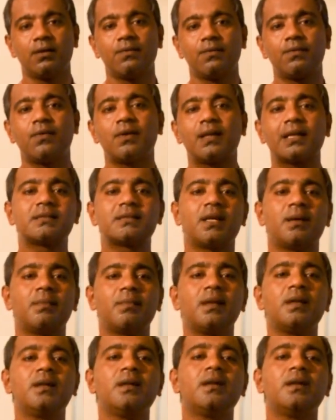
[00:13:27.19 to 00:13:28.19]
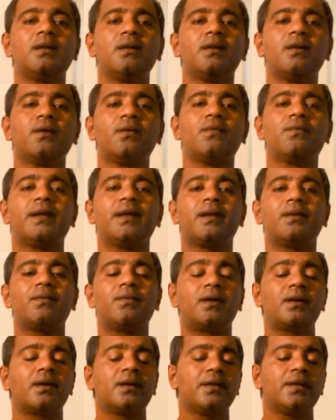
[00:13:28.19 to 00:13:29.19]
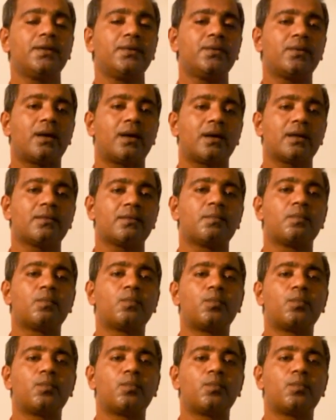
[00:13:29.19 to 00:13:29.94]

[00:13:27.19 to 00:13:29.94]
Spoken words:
For example, whenever you are